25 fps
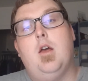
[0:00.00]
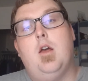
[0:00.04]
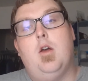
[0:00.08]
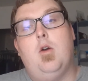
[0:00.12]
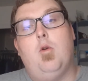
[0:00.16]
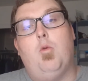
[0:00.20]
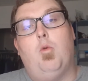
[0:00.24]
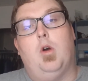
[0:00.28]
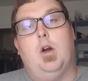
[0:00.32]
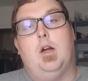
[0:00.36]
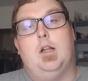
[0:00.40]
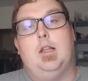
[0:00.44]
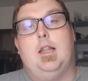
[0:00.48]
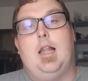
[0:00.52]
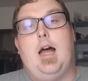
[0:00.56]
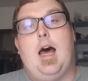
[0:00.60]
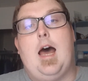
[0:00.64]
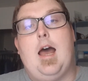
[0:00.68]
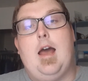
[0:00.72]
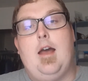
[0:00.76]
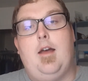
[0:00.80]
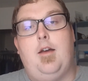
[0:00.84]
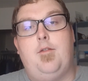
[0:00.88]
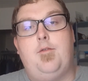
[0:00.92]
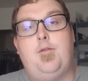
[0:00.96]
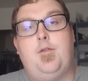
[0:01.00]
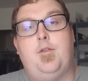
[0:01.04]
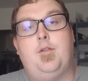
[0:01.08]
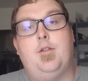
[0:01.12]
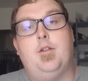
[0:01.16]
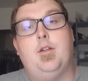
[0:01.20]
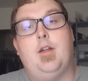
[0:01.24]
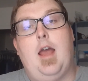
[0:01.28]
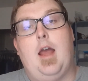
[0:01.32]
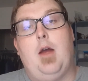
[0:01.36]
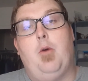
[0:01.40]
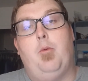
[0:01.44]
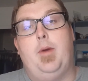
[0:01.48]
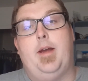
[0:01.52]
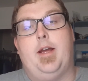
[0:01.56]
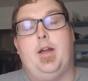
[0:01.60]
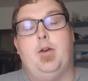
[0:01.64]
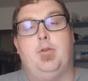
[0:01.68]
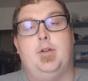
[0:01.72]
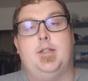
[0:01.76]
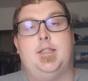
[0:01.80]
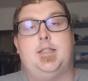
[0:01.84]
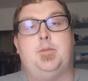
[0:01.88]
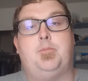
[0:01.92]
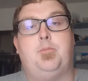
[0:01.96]
we're alive and we can
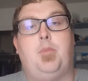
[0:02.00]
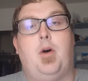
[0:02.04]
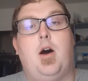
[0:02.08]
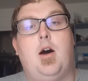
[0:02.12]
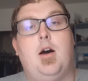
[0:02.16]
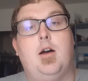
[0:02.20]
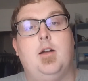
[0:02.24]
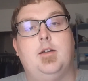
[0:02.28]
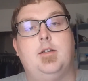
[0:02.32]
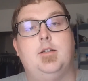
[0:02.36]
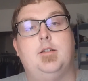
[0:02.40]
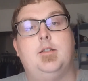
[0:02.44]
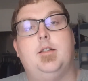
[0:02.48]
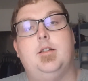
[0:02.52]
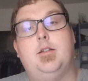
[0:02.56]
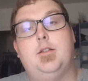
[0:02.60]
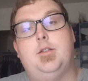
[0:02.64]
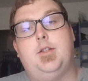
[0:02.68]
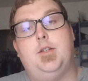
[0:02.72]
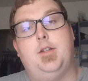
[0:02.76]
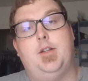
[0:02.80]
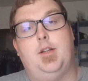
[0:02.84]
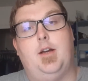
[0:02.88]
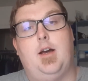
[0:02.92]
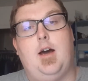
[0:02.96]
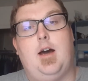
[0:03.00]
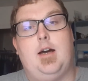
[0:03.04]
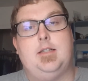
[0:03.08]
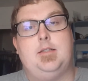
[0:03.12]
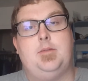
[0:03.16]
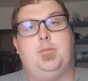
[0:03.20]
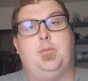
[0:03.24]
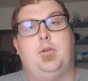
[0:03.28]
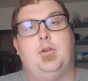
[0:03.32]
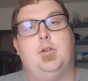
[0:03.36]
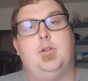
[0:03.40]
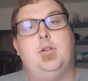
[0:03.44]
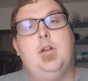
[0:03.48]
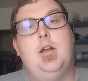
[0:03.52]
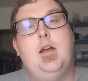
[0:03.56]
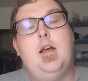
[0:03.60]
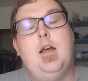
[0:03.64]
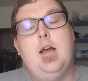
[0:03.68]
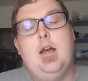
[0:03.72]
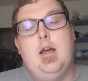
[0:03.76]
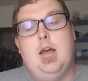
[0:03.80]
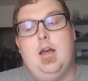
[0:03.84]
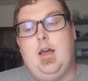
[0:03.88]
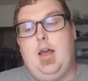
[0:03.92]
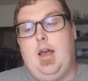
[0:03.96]
respond to the gospel
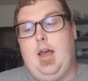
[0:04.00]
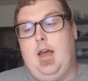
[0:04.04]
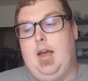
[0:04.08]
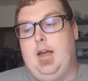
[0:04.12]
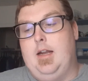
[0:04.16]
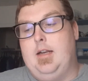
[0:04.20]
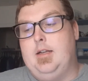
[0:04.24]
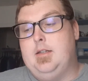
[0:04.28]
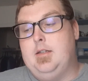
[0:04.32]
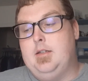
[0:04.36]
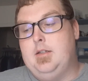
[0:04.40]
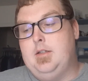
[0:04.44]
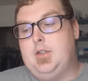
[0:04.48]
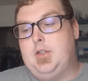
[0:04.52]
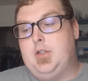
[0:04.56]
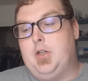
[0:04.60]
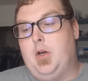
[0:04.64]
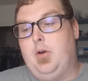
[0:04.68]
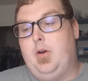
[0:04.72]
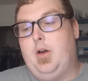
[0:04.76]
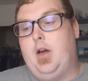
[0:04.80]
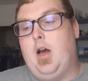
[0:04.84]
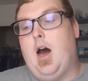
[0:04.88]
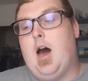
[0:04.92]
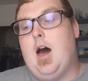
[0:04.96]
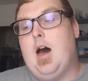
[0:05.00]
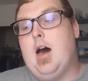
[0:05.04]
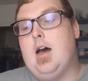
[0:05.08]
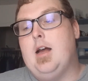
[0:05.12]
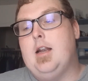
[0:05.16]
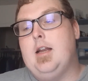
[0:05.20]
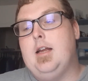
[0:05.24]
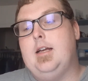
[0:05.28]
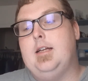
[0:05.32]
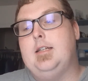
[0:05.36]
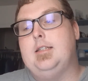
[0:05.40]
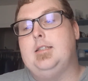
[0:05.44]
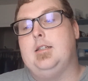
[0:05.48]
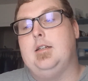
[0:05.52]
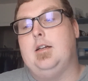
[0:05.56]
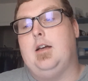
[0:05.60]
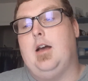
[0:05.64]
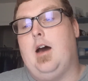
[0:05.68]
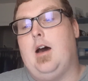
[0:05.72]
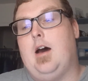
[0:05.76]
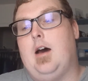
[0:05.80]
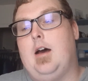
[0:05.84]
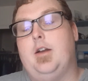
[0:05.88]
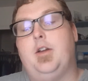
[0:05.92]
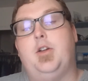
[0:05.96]
and so god is the
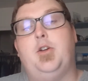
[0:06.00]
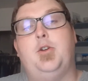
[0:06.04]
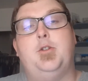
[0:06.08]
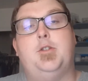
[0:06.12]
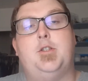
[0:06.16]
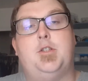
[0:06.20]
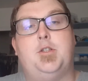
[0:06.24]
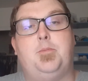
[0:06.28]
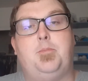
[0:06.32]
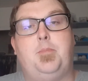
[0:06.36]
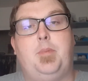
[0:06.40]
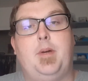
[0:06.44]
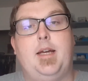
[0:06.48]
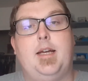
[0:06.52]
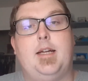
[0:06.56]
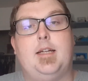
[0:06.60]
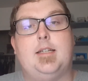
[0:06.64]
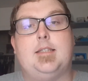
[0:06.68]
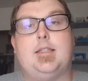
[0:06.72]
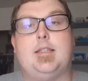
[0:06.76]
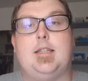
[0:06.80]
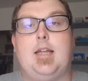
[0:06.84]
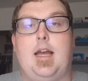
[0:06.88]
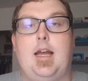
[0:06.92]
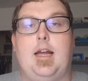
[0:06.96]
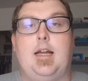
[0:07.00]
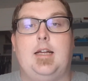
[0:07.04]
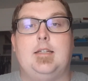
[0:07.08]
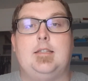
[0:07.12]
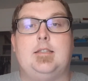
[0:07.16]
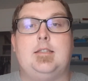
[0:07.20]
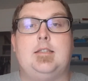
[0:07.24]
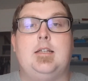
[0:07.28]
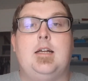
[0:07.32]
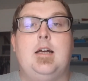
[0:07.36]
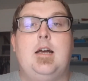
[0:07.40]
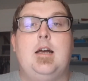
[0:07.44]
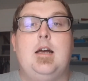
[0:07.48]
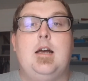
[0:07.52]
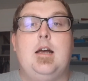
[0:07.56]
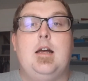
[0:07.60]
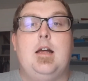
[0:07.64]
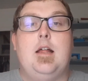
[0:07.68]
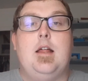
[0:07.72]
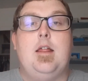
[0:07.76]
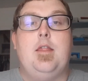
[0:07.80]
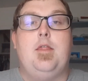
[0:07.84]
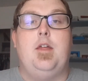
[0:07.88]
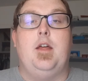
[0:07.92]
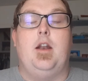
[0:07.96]
god who speaks things
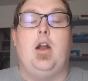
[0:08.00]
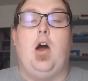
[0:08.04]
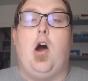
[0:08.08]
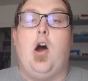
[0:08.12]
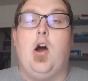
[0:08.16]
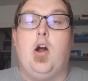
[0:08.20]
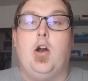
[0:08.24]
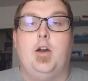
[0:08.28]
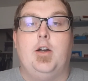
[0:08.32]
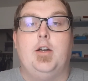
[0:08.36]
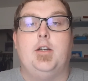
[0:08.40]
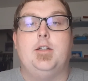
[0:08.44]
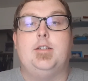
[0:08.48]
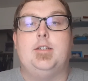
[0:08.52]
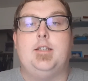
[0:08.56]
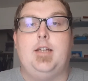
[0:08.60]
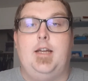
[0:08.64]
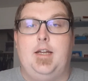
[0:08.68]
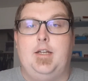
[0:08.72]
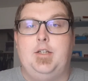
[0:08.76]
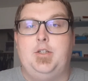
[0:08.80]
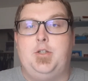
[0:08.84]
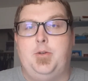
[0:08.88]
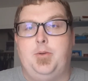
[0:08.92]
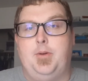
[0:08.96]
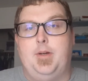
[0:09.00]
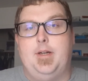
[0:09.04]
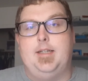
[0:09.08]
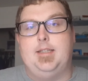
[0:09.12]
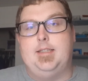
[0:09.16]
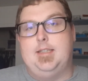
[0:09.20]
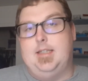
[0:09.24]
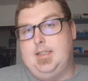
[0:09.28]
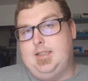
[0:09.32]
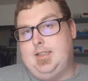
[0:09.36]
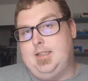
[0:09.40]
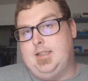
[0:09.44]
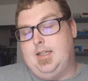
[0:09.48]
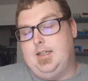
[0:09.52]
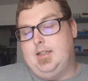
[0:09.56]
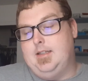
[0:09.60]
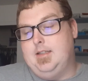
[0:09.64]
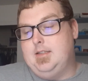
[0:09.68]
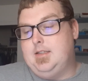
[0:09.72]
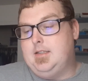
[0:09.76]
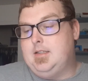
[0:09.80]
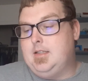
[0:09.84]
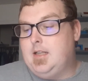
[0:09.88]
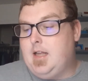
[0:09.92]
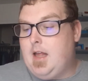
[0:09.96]
that aren't into
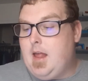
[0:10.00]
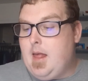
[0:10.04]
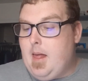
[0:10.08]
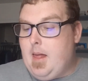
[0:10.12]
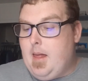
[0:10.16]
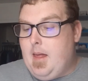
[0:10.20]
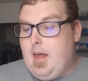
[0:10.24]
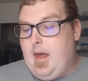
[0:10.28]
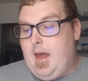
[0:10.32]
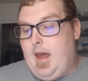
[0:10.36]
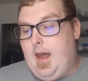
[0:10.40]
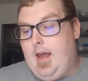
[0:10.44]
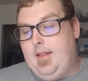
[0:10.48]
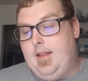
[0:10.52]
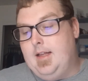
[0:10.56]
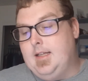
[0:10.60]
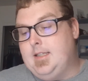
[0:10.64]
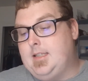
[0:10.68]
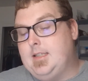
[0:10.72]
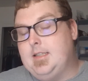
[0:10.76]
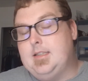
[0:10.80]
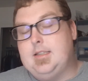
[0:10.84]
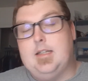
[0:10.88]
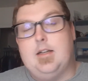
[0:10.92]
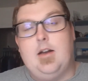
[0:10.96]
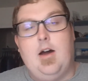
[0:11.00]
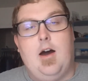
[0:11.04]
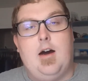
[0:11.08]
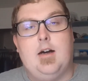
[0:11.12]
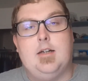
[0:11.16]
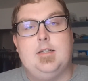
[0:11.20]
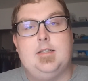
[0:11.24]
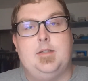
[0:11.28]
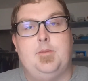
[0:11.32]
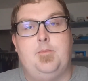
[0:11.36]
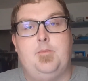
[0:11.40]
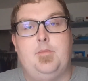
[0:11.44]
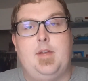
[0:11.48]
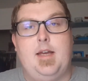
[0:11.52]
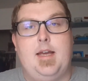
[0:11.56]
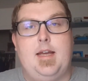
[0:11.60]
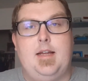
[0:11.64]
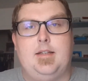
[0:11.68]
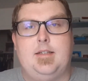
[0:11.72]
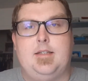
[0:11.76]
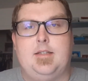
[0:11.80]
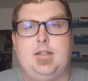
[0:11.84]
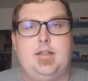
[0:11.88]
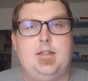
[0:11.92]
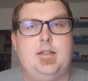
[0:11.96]
existence and this is an awesome
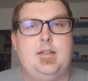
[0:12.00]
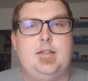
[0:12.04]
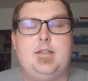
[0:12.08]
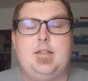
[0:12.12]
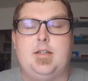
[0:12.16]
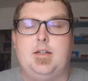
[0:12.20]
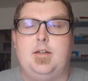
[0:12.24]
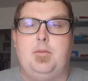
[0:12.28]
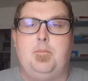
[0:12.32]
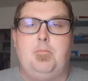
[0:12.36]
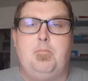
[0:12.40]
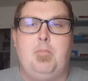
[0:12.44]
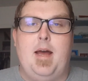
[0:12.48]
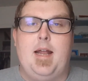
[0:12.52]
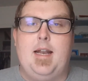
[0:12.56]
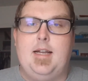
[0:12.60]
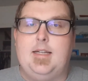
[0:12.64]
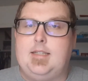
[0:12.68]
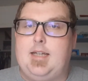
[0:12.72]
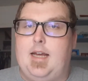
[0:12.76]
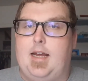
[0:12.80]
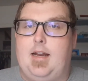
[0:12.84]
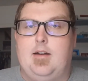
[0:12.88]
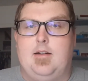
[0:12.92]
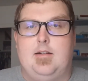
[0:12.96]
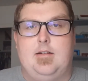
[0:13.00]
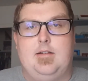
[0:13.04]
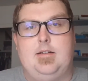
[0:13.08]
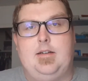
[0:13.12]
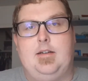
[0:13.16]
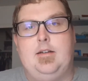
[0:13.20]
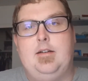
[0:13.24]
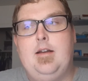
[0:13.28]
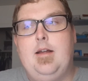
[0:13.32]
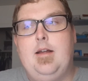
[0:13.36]
thing to to meditate on